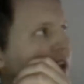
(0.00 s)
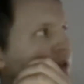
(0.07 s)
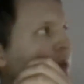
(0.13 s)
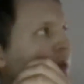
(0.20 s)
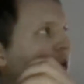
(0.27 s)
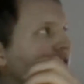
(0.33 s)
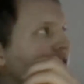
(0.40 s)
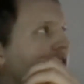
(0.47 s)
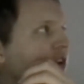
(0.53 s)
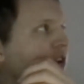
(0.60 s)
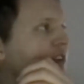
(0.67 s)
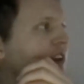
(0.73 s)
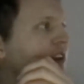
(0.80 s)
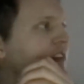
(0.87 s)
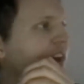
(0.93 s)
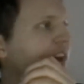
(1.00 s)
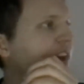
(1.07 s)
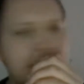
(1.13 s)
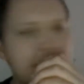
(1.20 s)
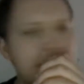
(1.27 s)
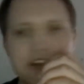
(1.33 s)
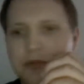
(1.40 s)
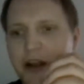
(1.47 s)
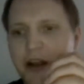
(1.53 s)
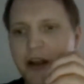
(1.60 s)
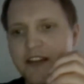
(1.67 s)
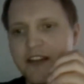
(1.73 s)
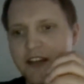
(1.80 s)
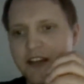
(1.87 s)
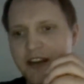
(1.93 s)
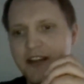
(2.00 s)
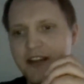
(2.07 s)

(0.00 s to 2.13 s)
repositories is adding complexity.